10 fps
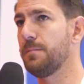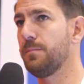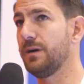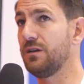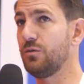
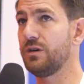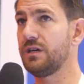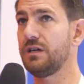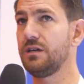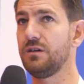By the
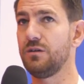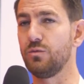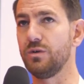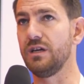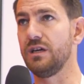way,
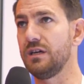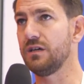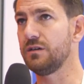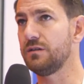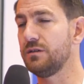
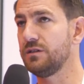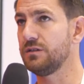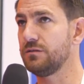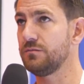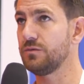we
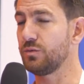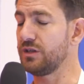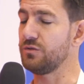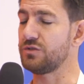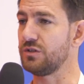
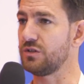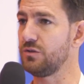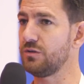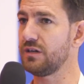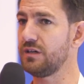use
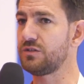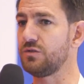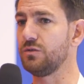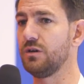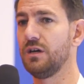the UI
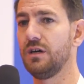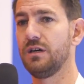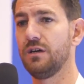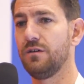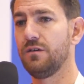to
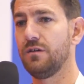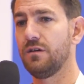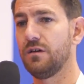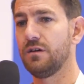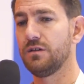
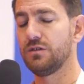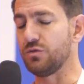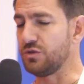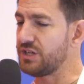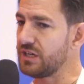
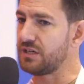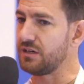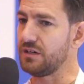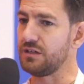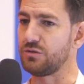
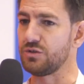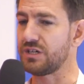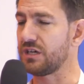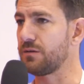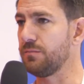
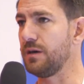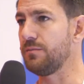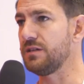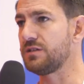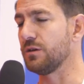check
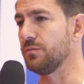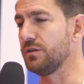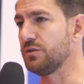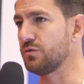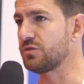maybe
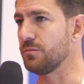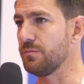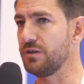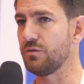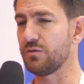some do some manual